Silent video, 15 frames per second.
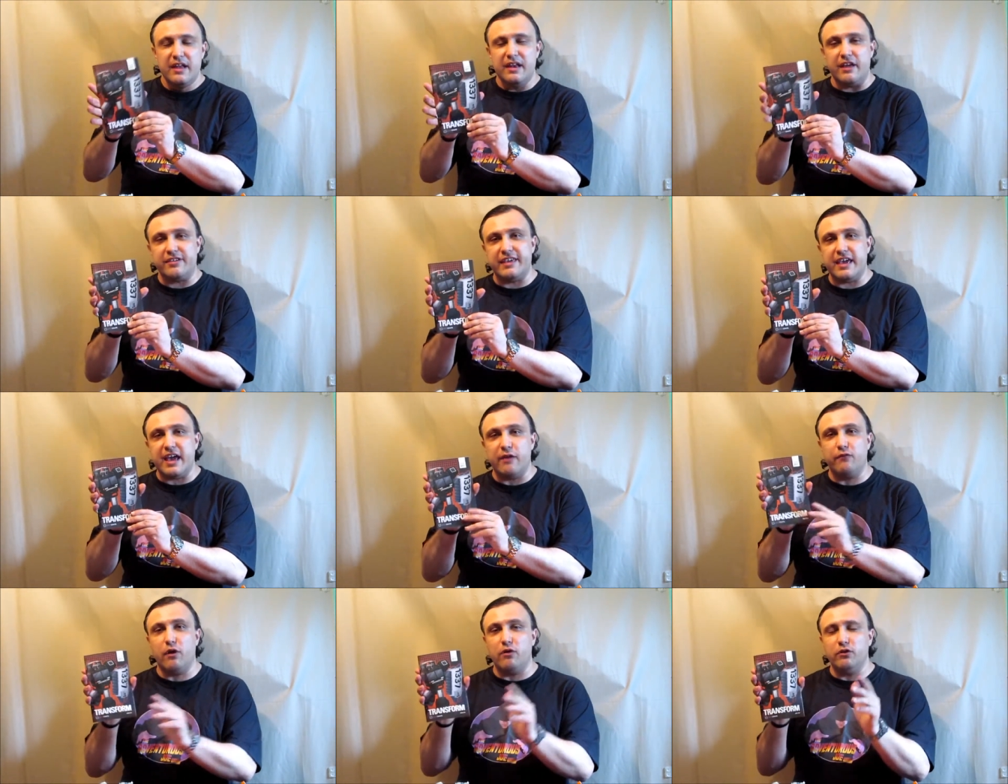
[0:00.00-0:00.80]
Now, see,
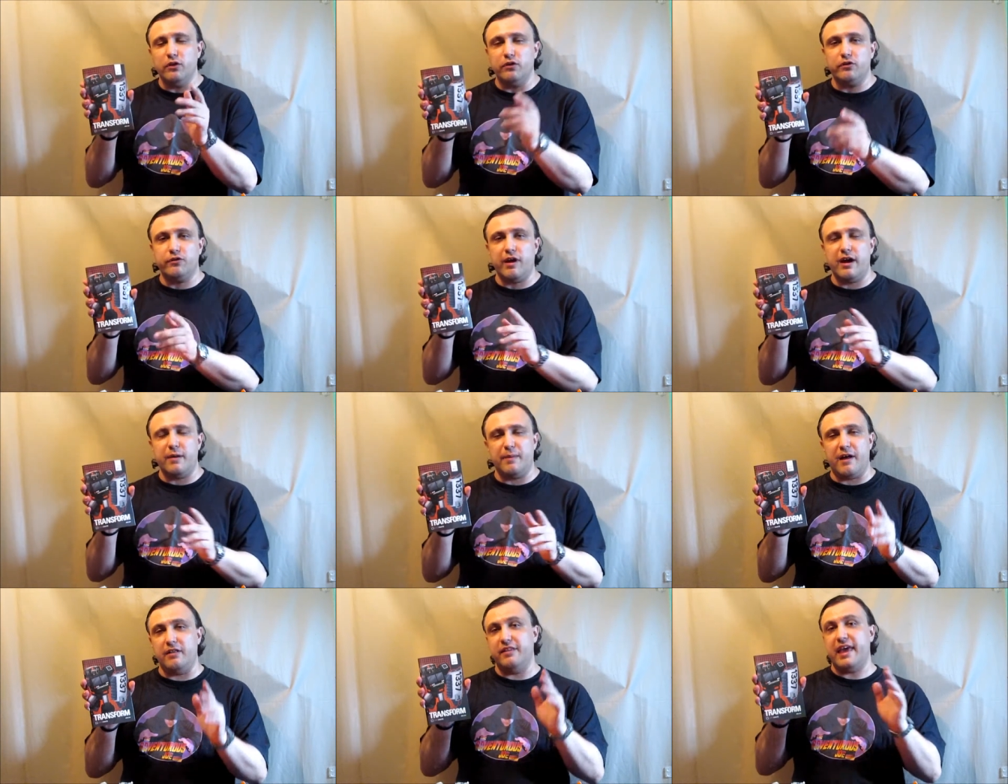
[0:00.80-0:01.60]
I wrote Loot Crate
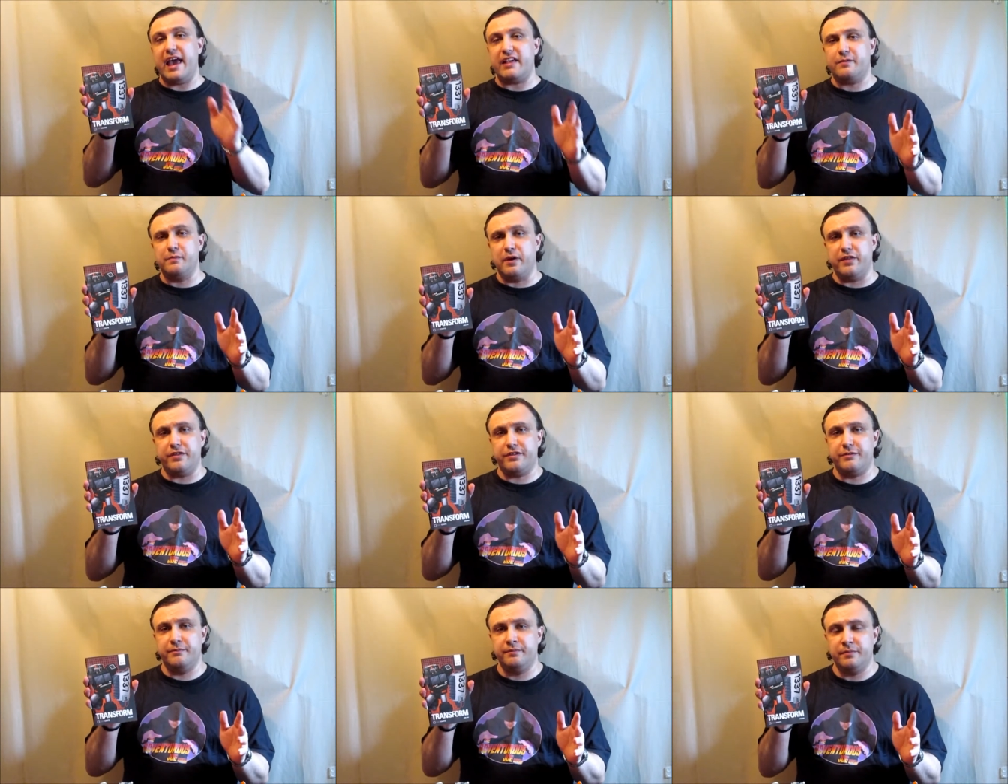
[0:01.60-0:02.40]
about last
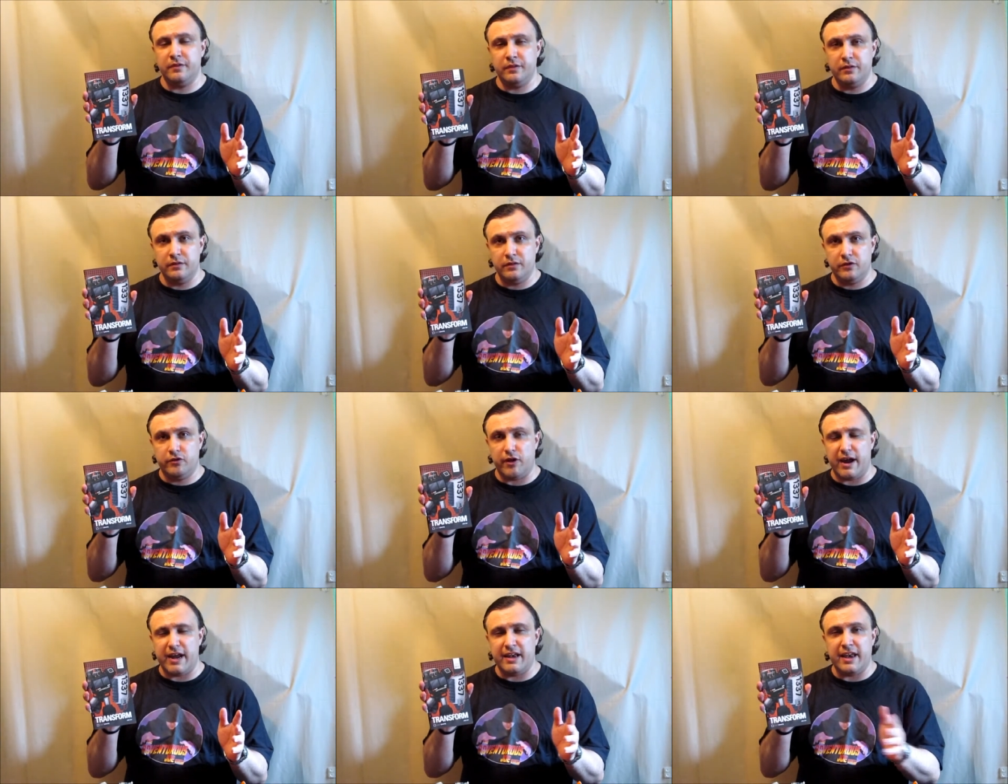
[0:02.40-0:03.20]
month's
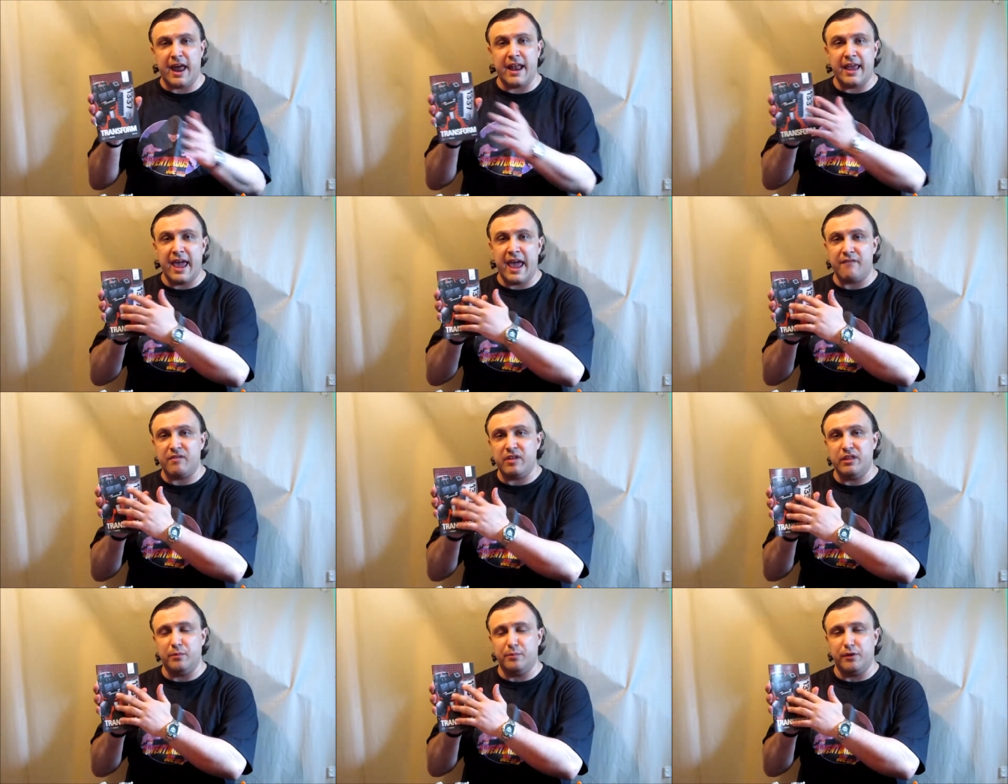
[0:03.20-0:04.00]
Crate not
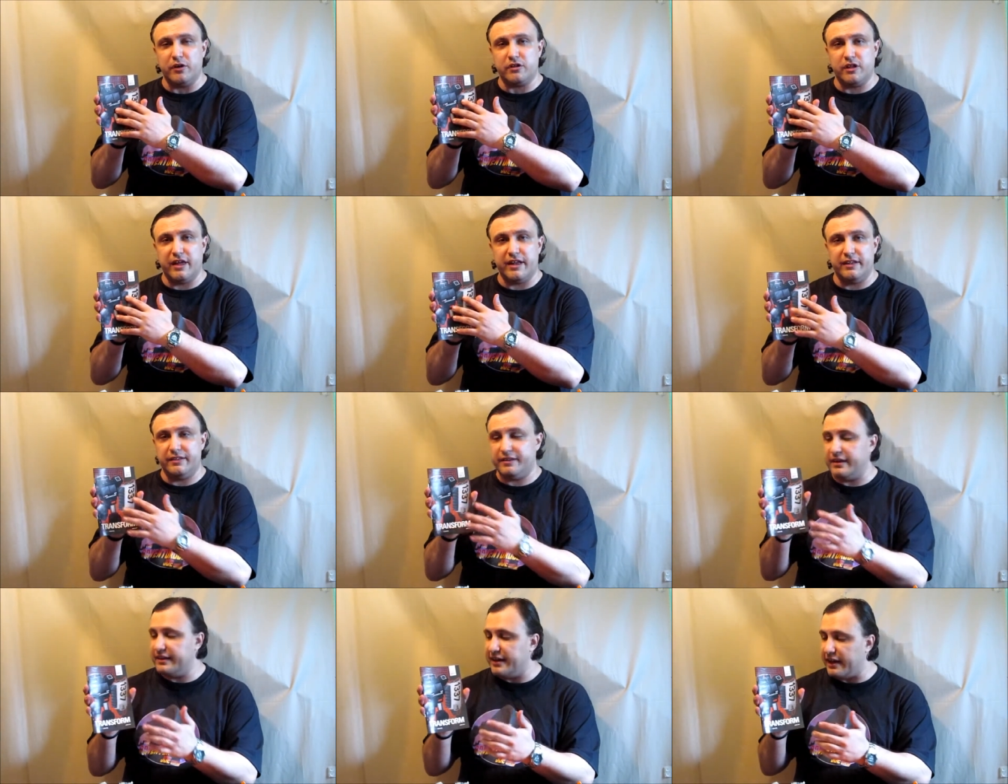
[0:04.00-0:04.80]
having the booklet
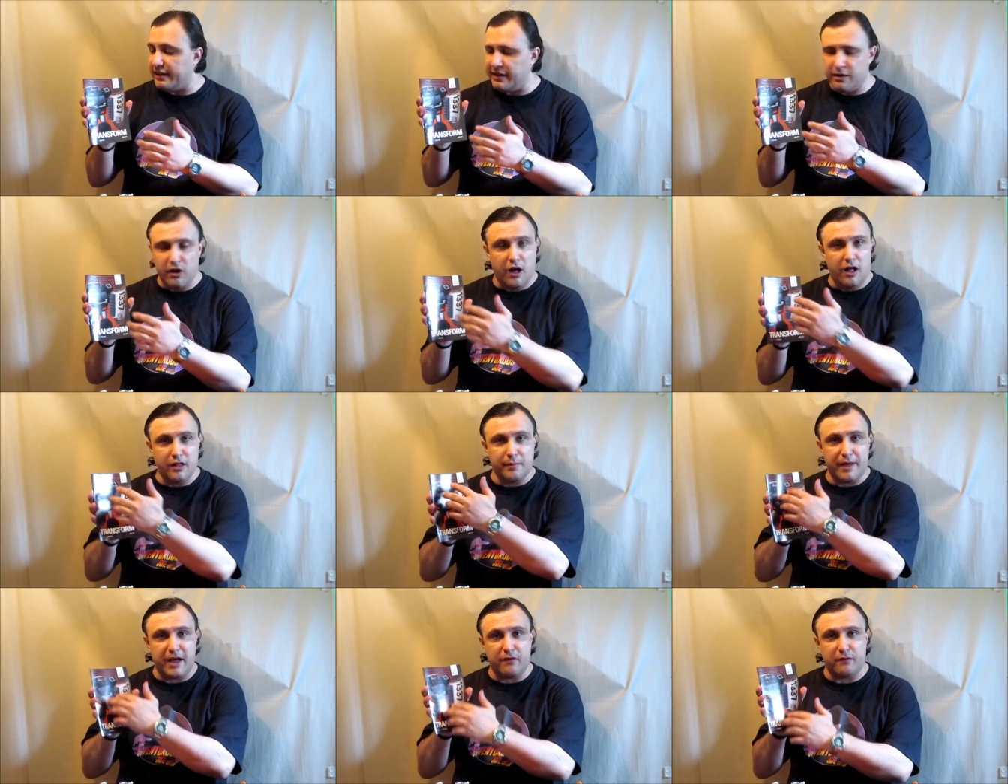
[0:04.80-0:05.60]
to tell you
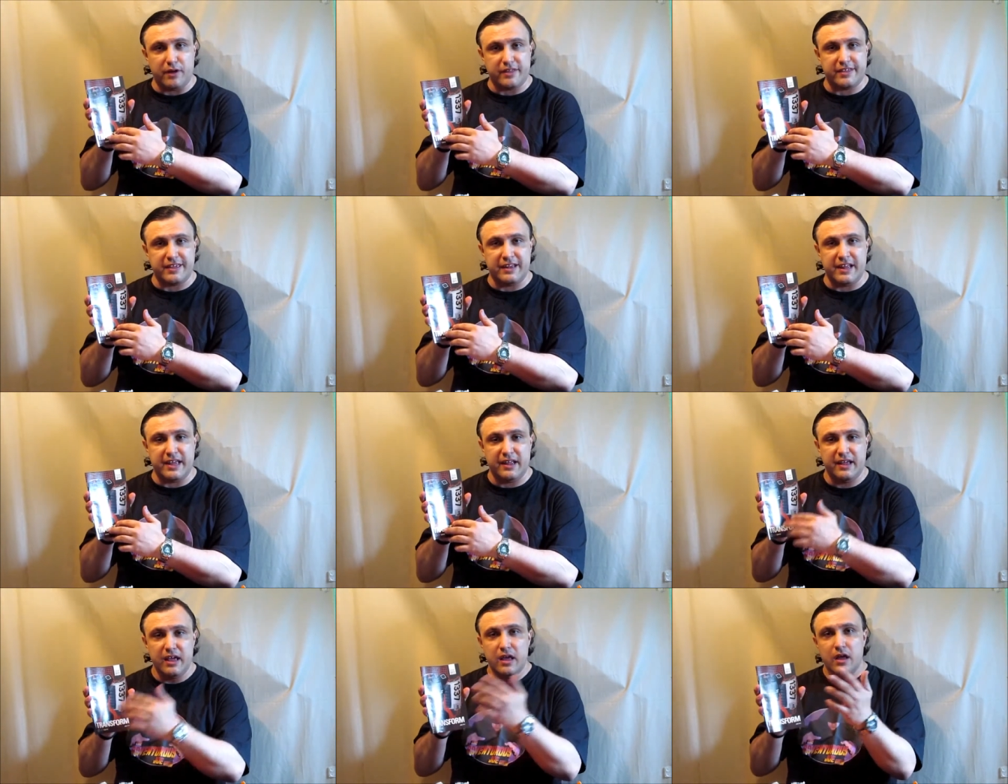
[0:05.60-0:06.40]
all about what's in it,